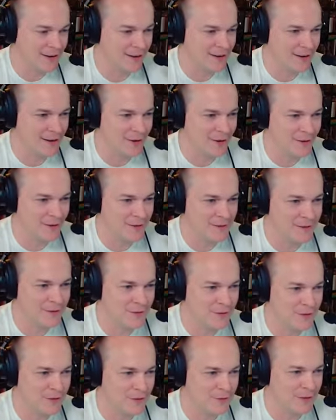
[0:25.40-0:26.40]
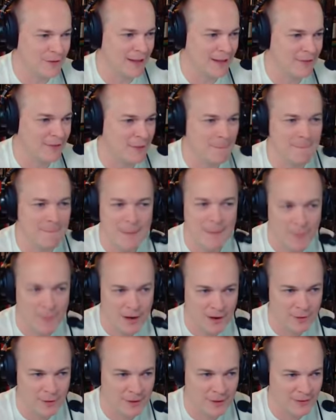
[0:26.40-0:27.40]
don't know if you got the
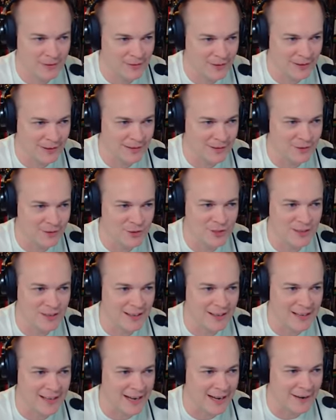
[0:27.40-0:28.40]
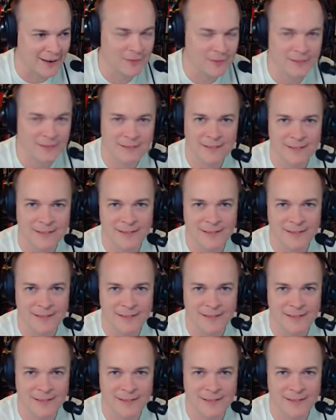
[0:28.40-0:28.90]
memo, but it's a little chilly out.